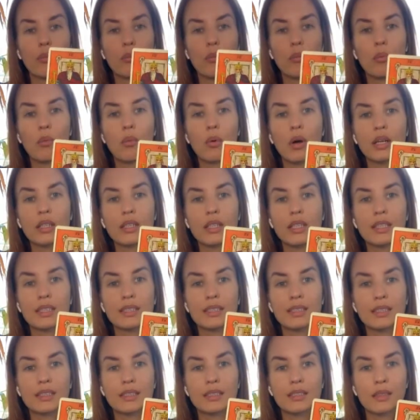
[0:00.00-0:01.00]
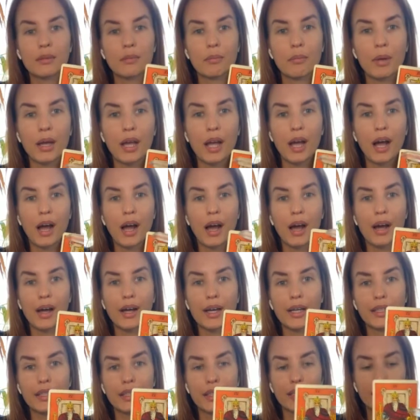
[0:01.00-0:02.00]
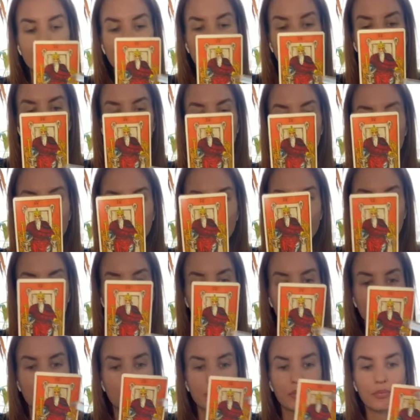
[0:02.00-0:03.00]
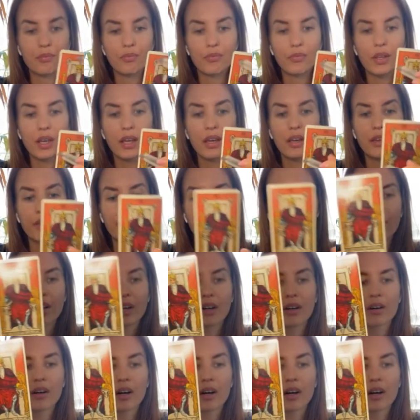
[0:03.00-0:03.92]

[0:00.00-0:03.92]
what is behind his chair, there